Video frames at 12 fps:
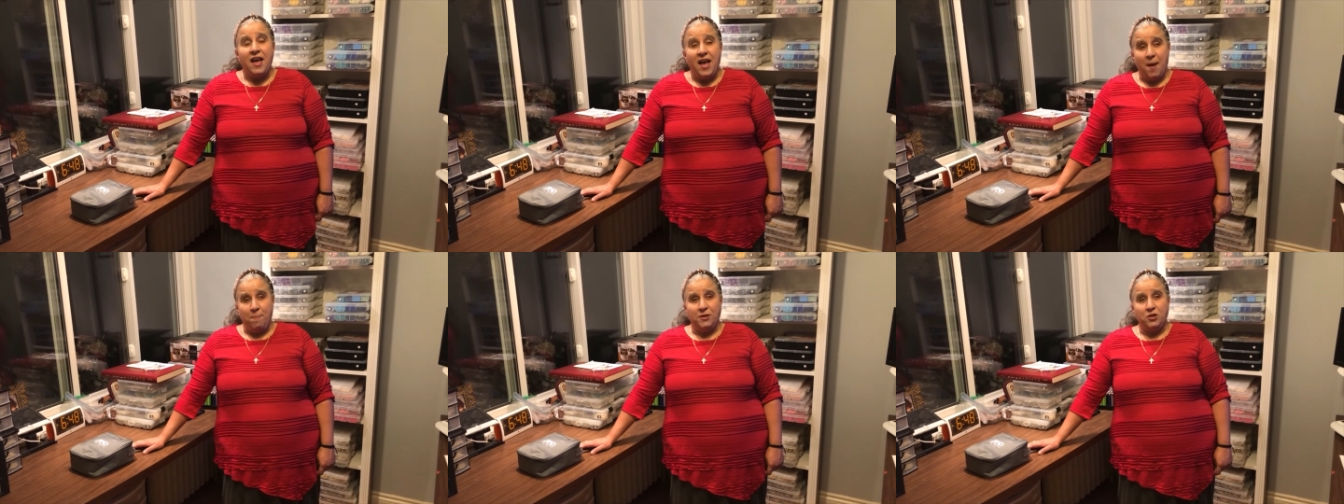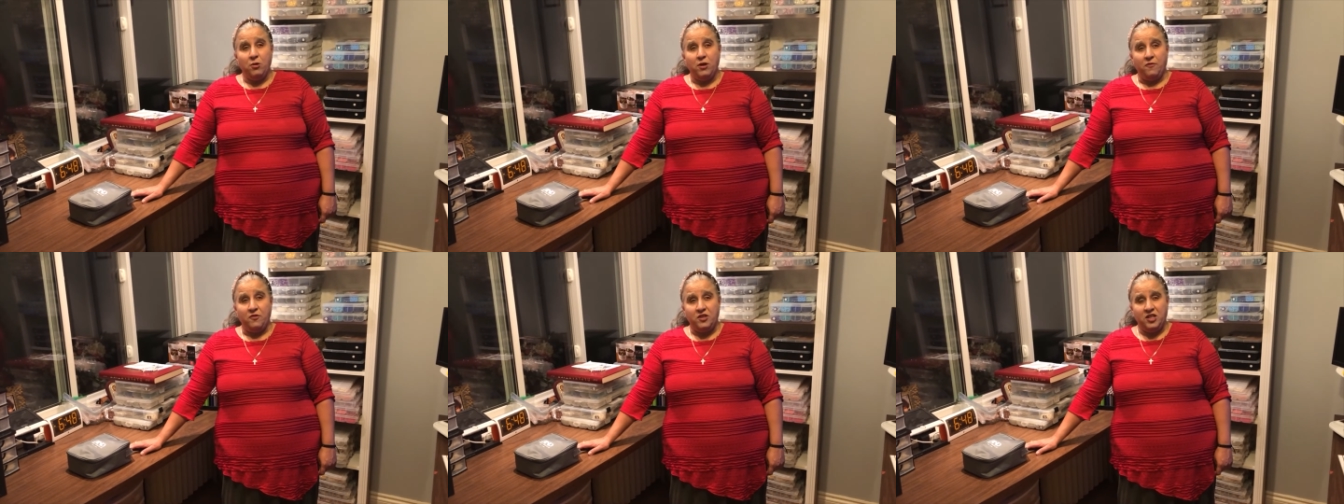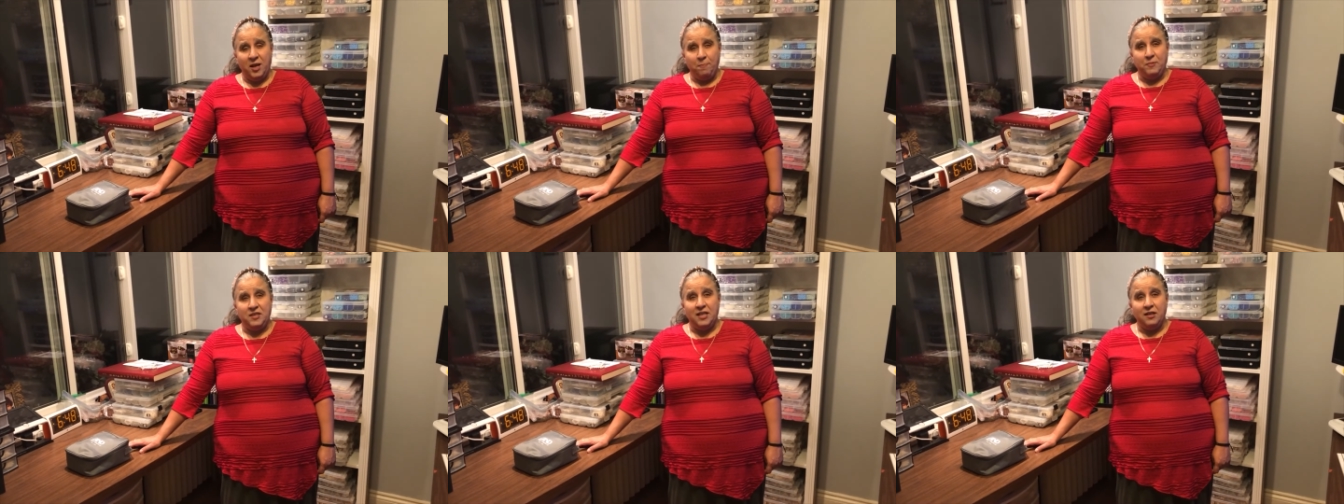episode of
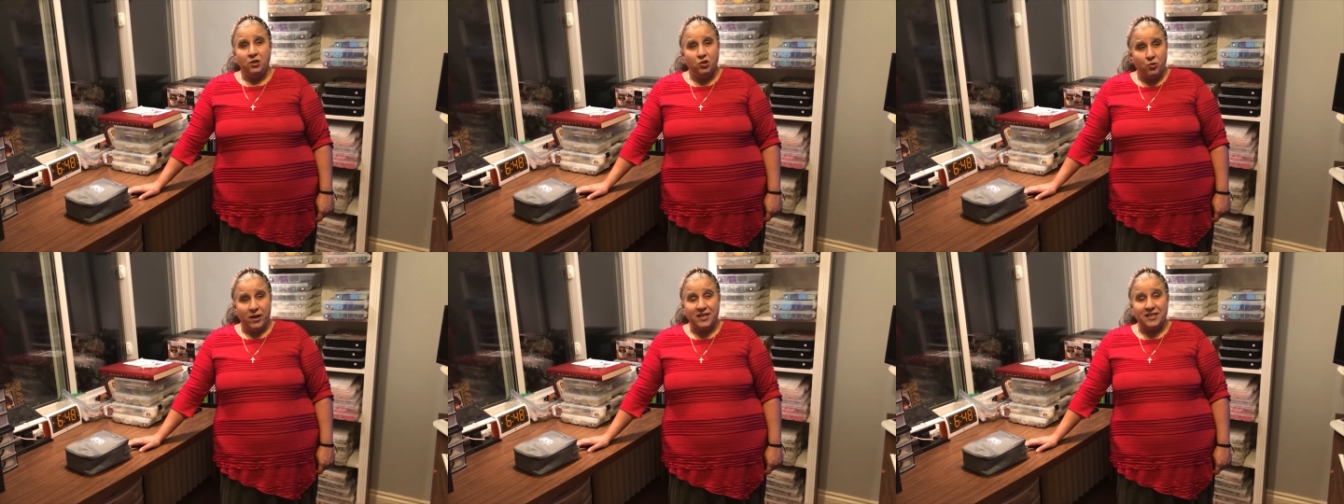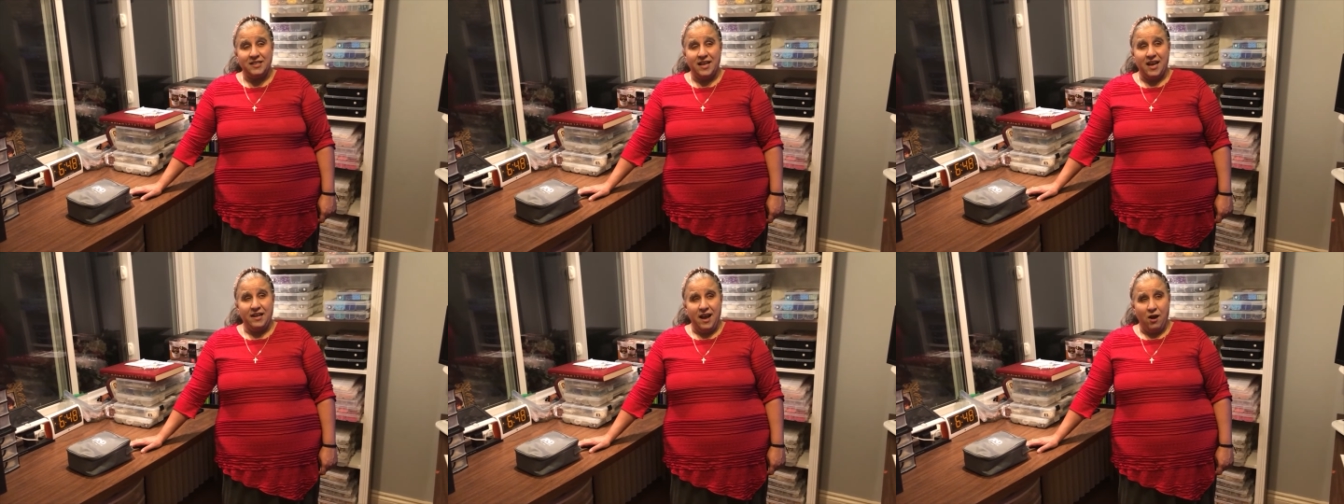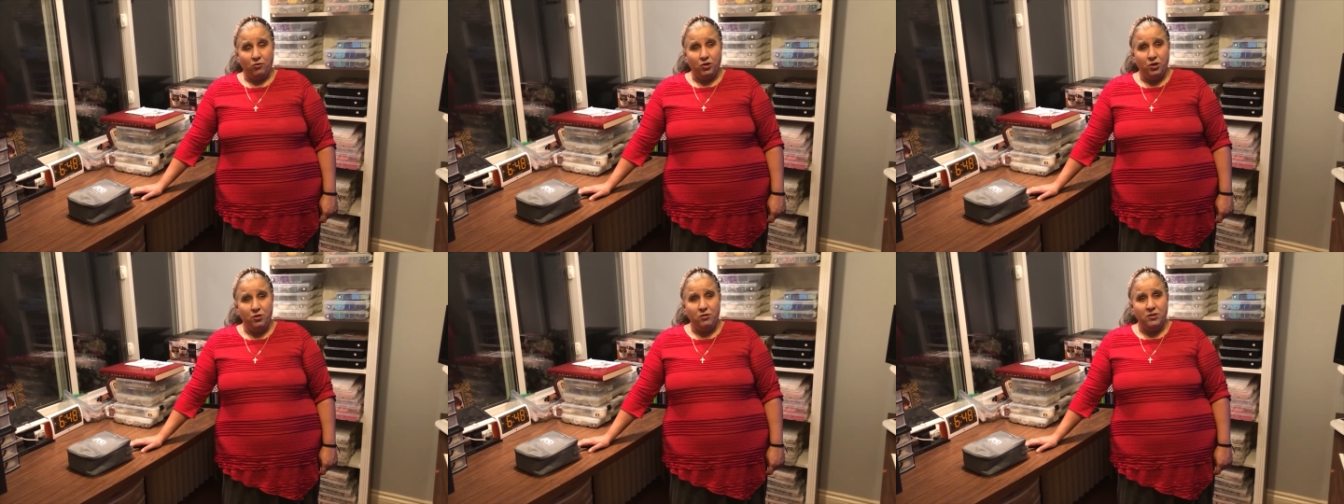tips, tricks, and
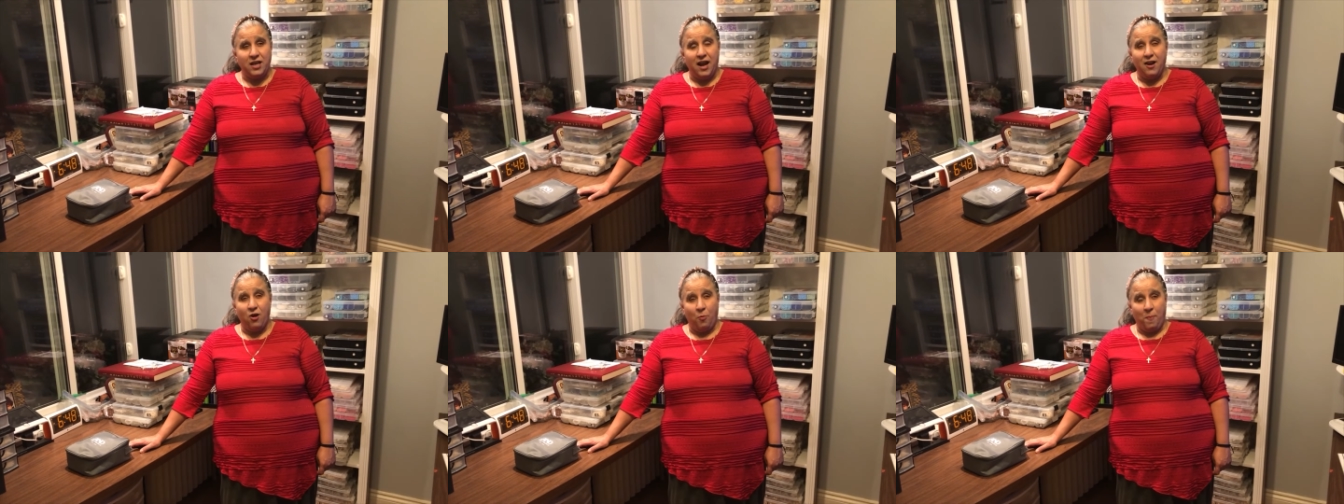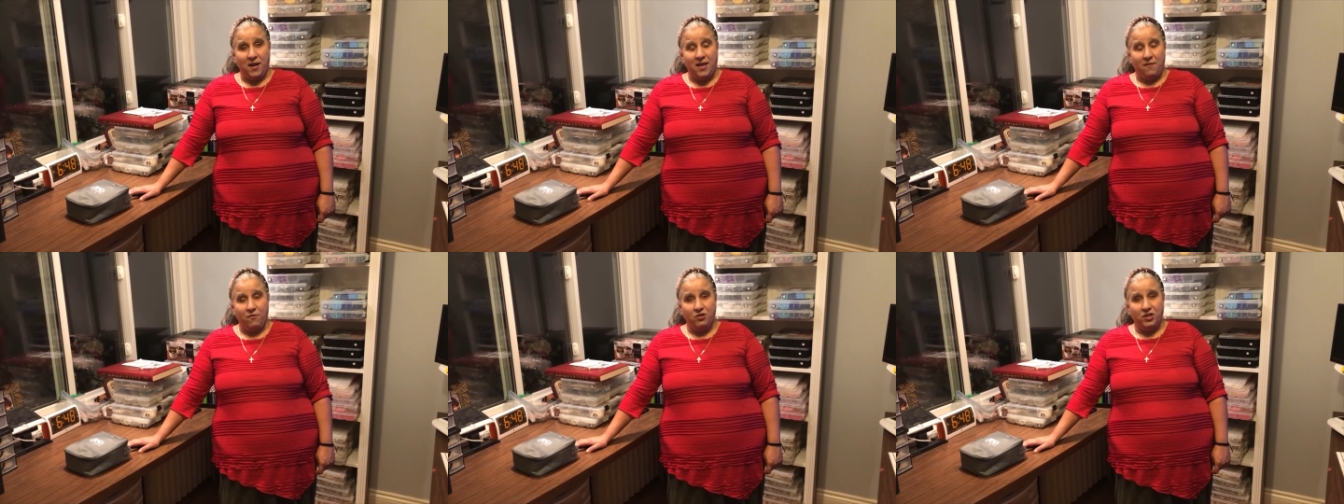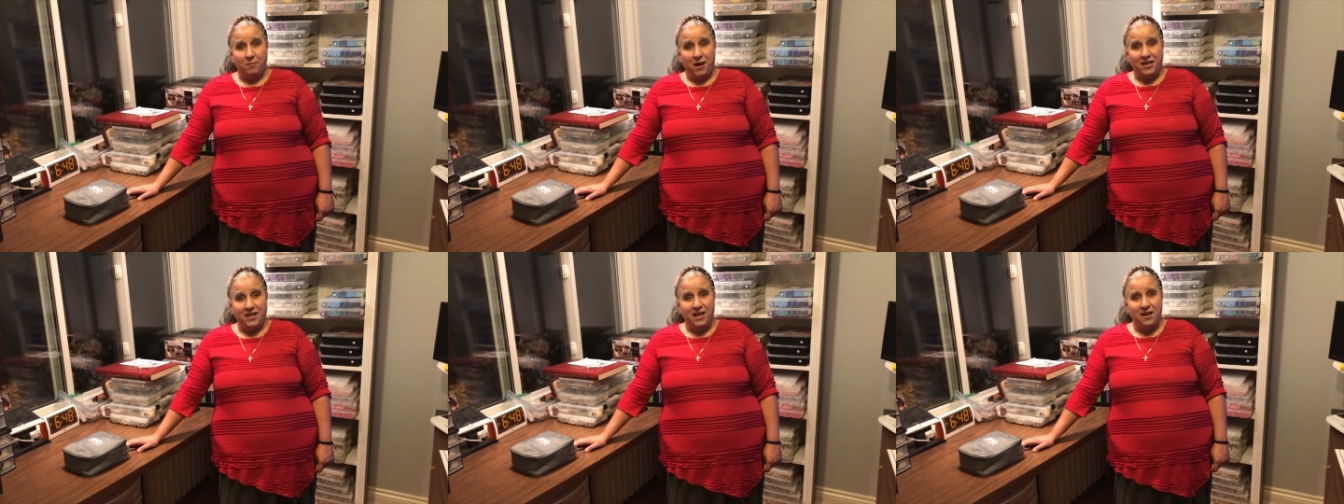how-tos. I hope I gave you some
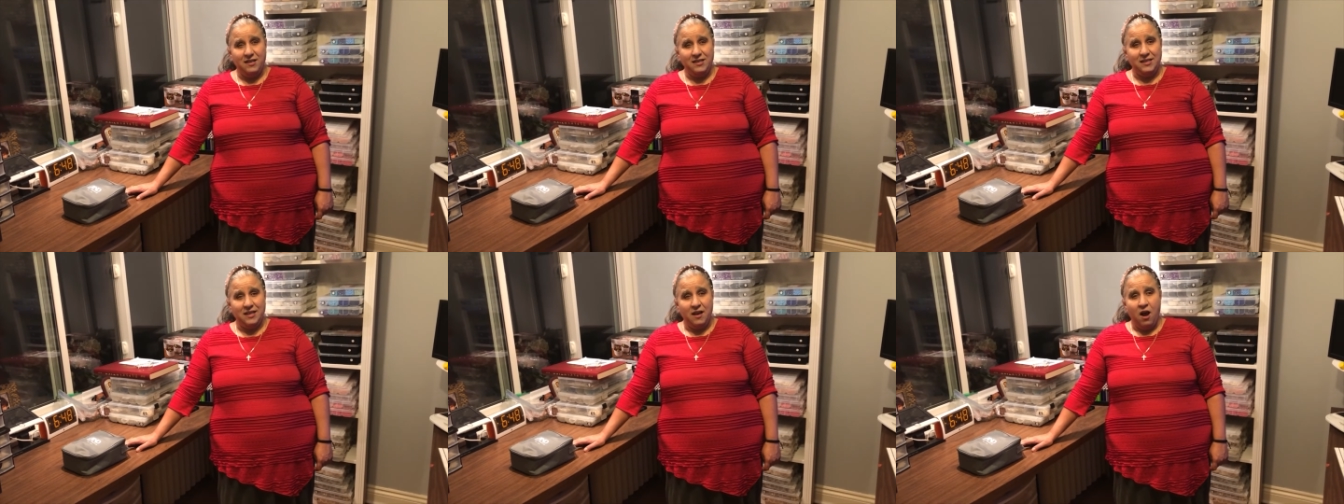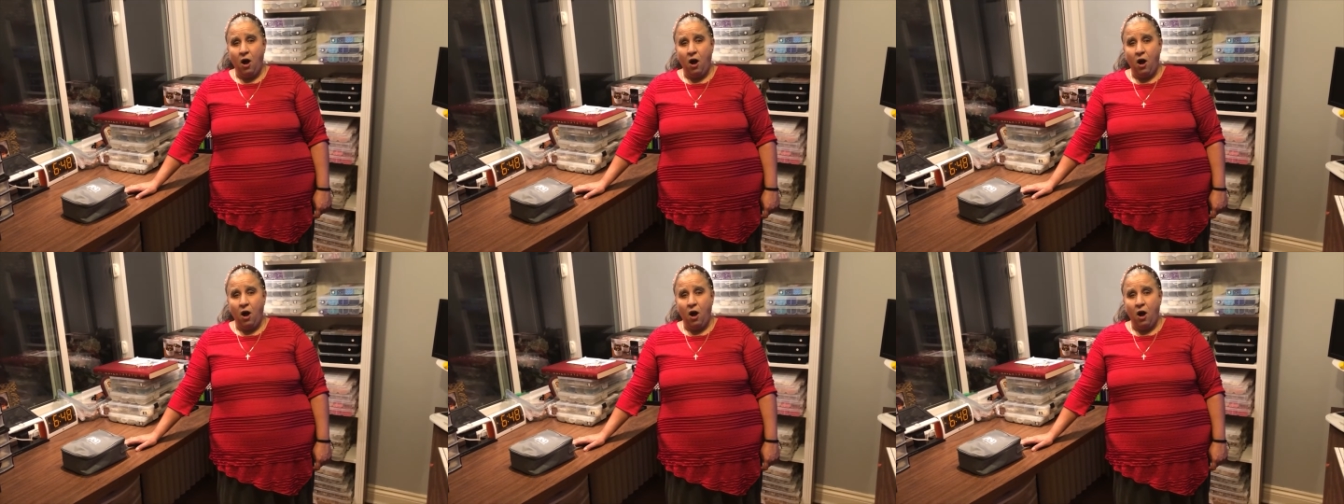ideas.